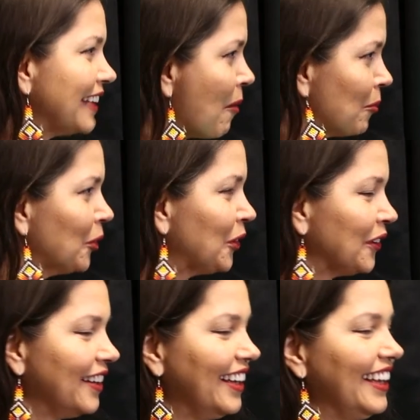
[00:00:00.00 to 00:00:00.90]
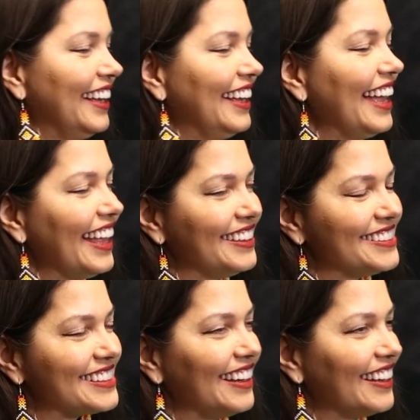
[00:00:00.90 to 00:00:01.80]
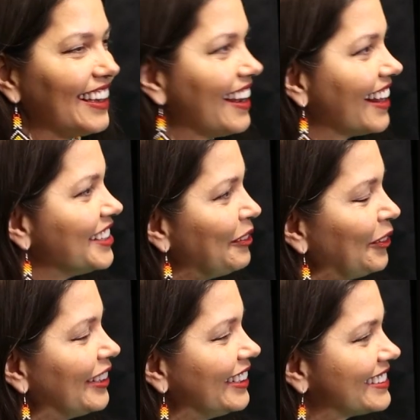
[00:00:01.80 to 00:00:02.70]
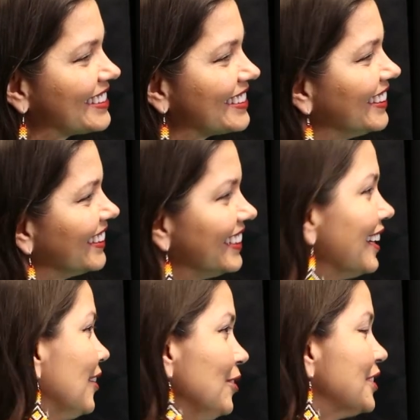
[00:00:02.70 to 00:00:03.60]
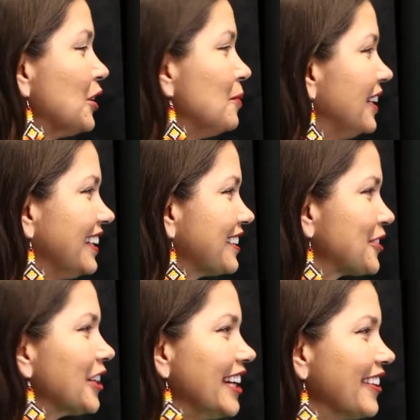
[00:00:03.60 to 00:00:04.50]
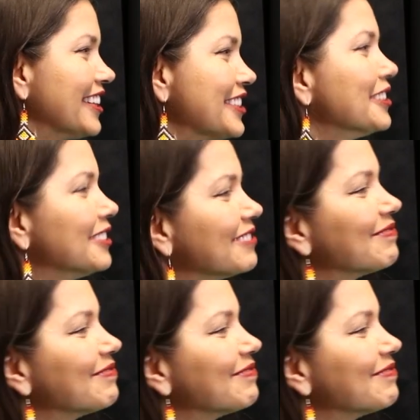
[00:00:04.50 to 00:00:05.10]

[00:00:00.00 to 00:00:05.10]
humble. And I knew that it was going to be an extraordinary shoot.